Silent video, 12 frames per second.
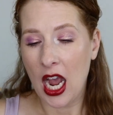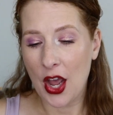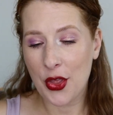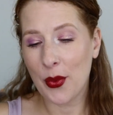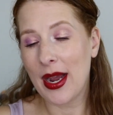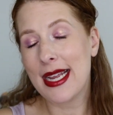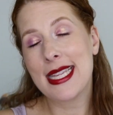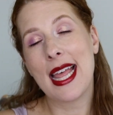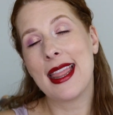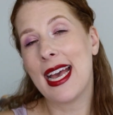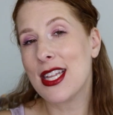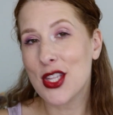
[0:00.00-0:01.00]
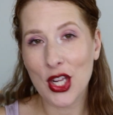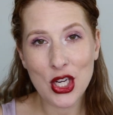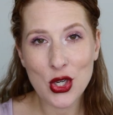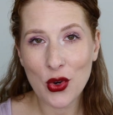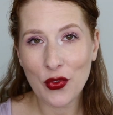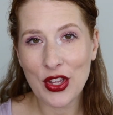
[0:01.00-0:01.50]
Otherwise, that's gonna
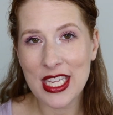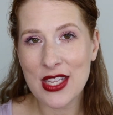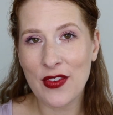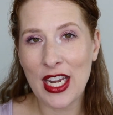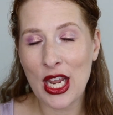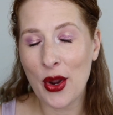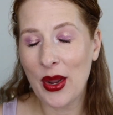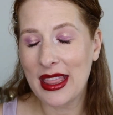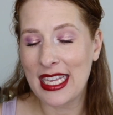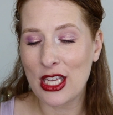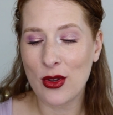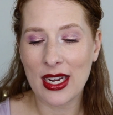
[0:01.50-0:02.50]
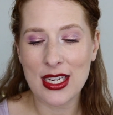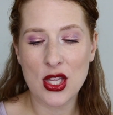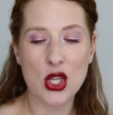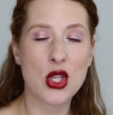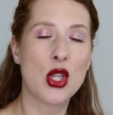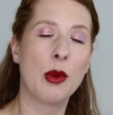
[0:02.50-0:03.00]
do it for this video. Thank you guys
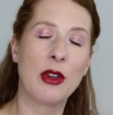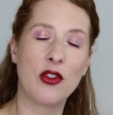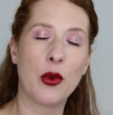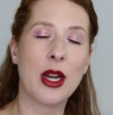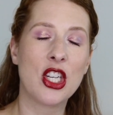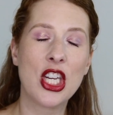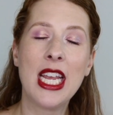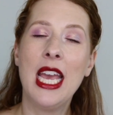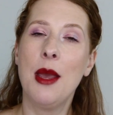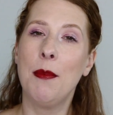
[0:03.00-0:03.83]
so much for watching.